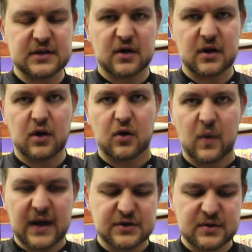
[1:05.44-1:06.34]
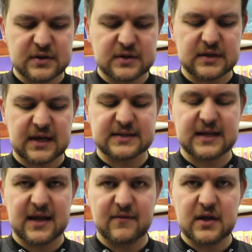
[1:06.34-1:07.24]
got a lot of weight to it, nice
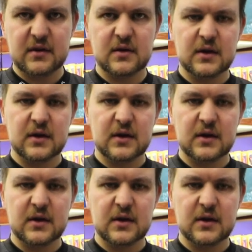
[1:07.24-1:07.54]
and heavy.